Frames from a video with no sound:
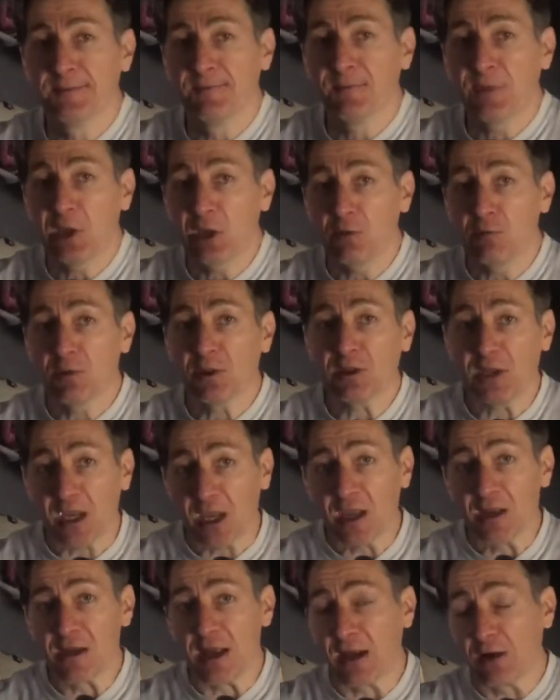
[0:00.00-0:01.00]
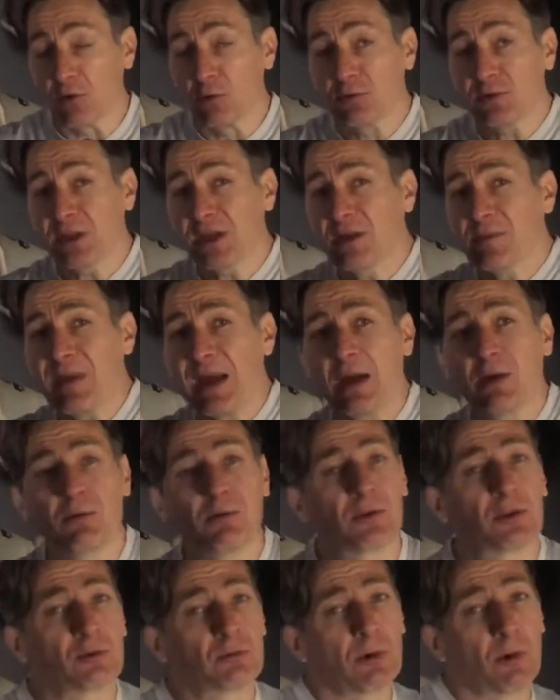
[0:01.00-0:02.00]
you think not only
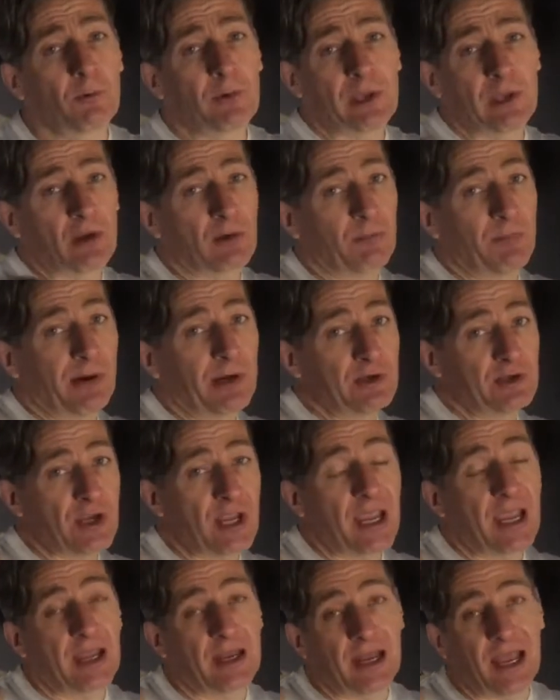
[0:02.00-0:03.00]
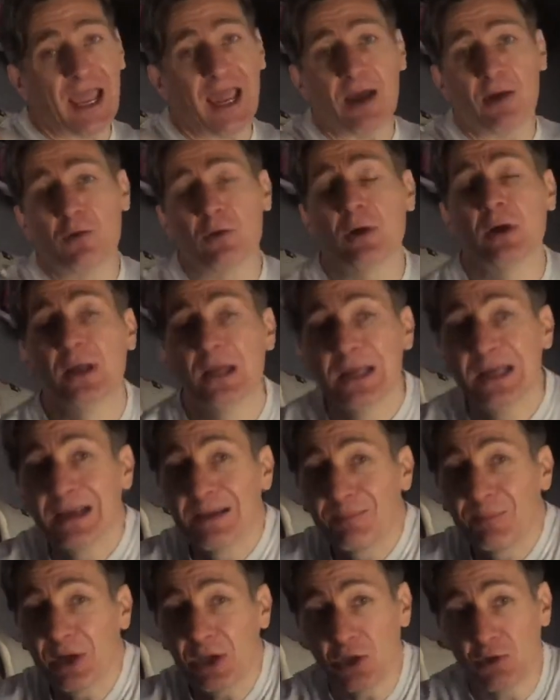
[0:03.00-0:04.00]
about throwing your punching hand out,
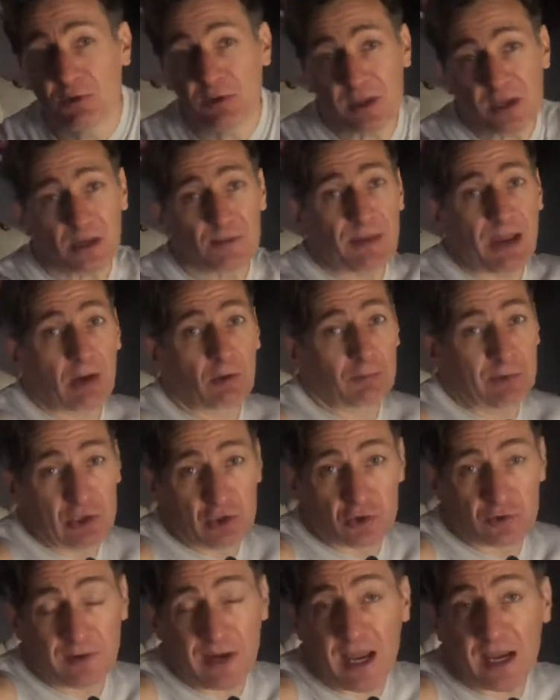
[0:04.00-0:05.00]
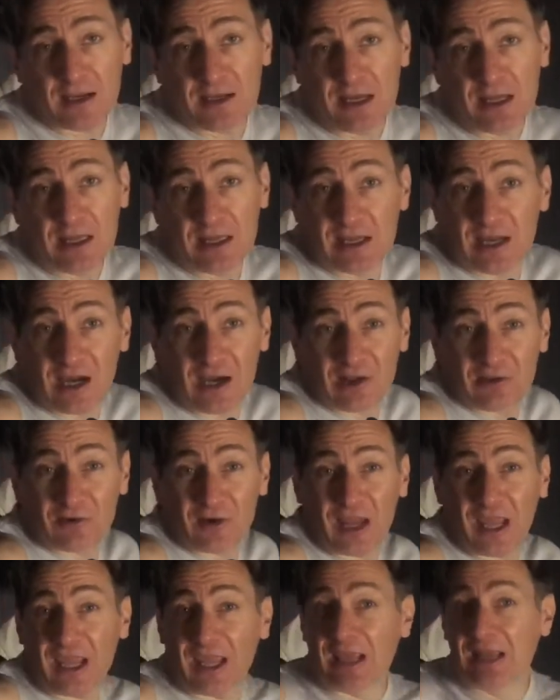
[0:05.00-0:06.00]
but you think about retracting the other
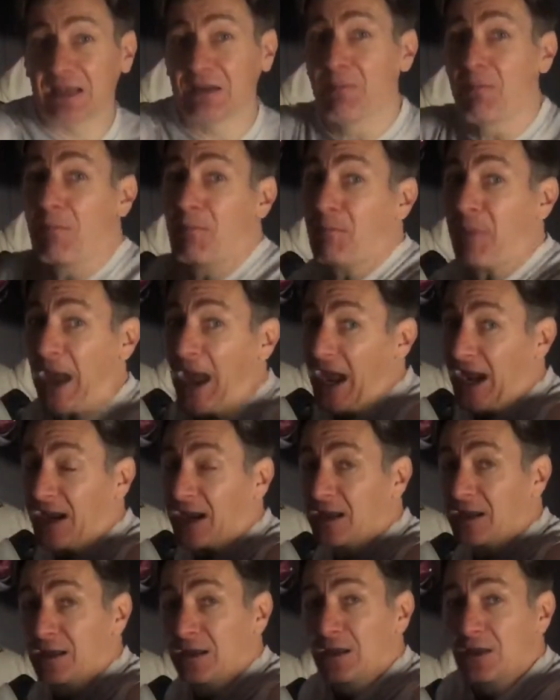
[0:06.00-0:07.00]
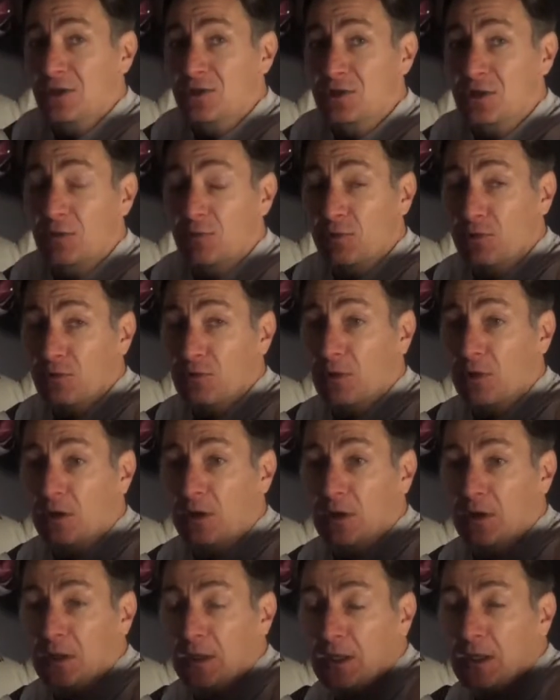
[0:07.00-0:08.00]
hand back. So
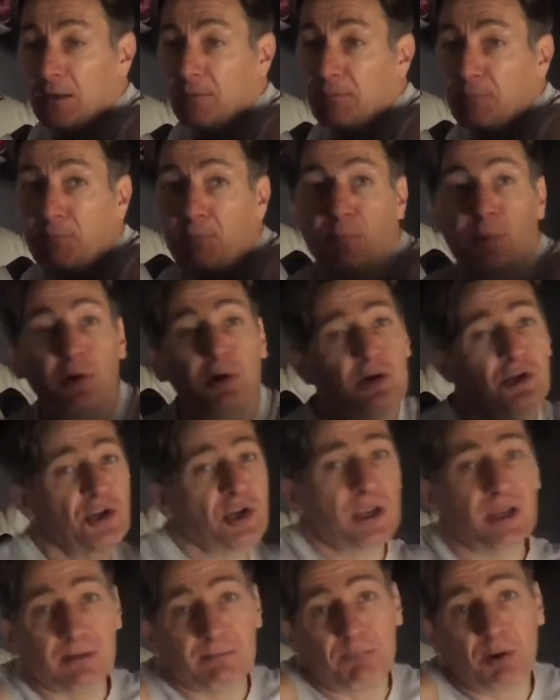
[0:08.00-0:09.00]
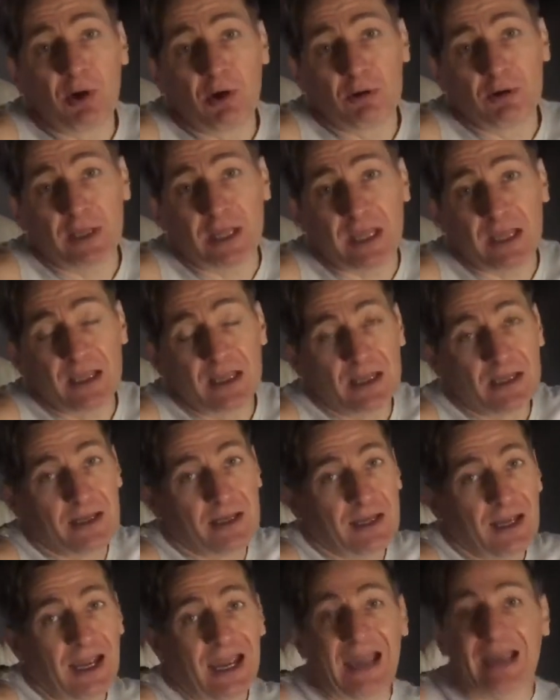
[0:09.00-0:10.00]
you're pushing and pulling
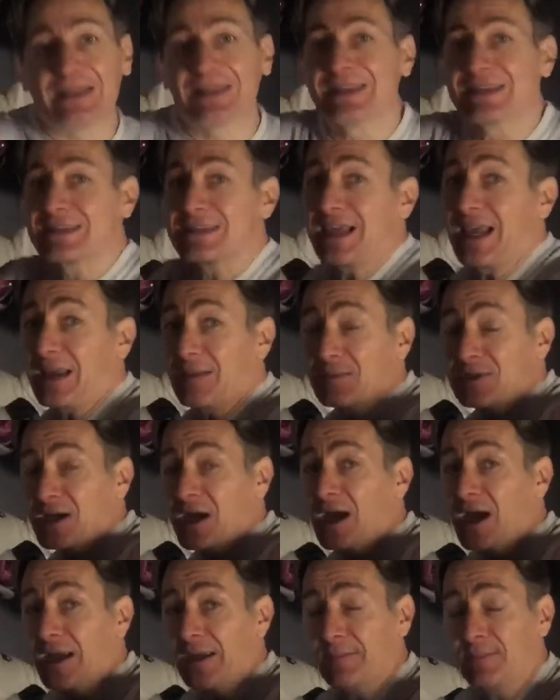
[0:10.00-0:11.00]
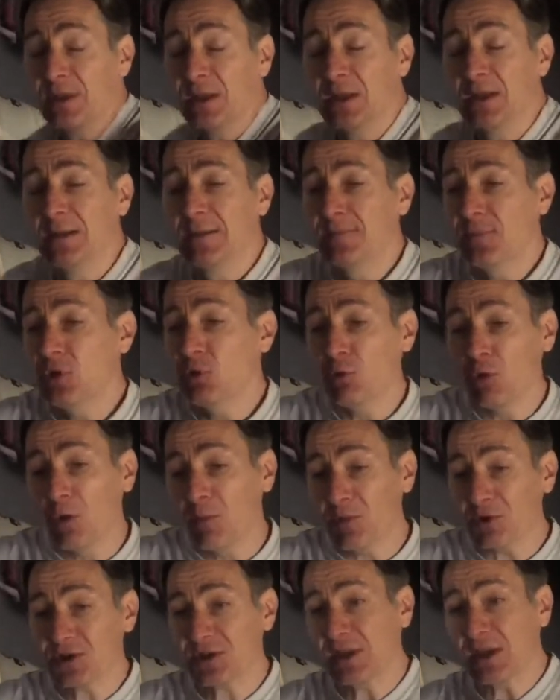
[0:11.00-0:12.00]
at the same time. You
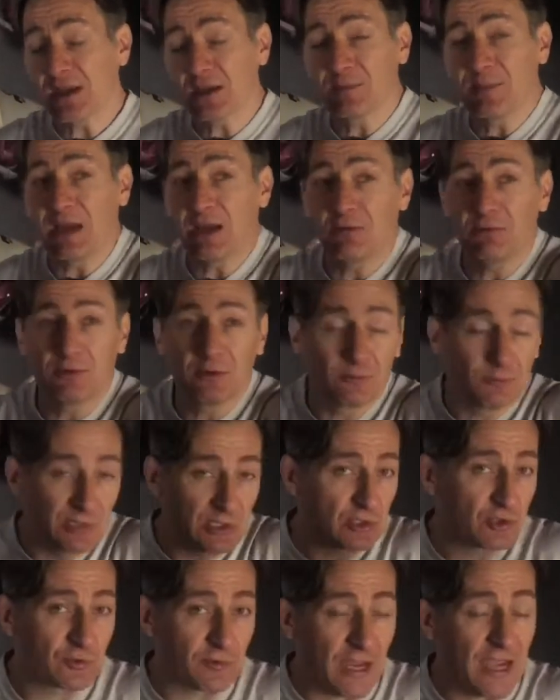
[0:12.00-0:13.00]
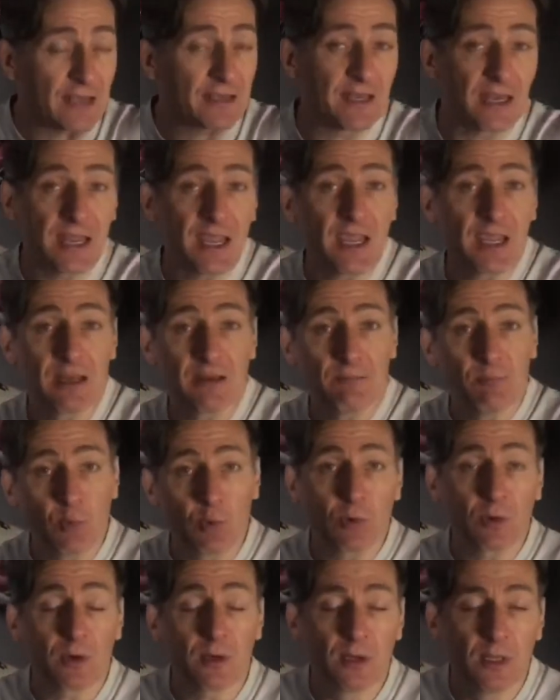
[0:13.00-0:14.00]
almost think about the retracting hand
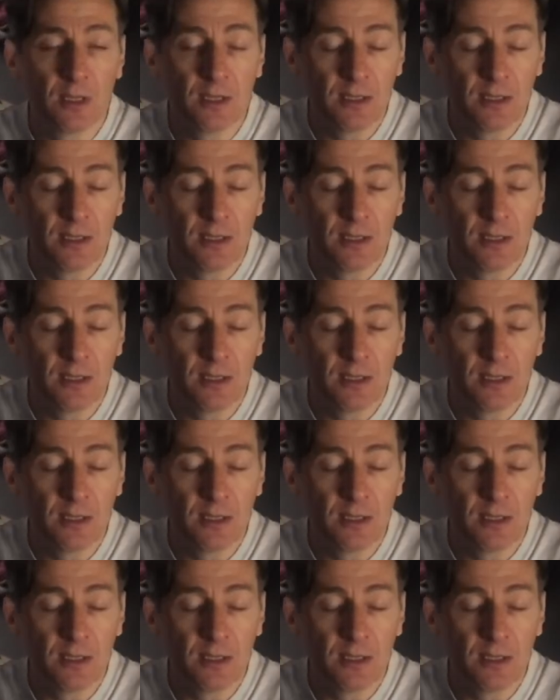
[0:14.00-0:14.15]
more,